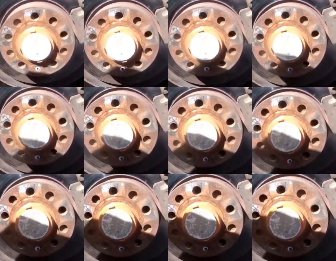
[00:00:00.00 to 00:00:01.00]
Yeah,
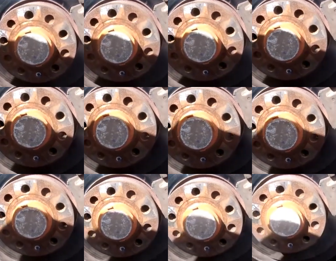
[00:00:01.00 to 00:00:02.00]
looks like it's going to be
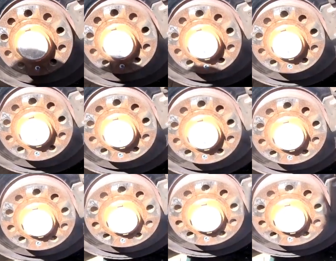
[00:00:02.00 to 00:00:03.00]
about Thursday before the
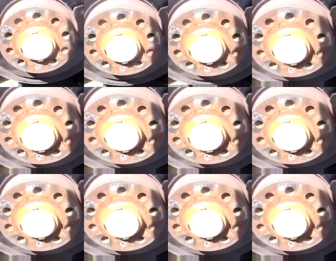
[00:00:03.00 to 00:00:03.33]
parts turn up.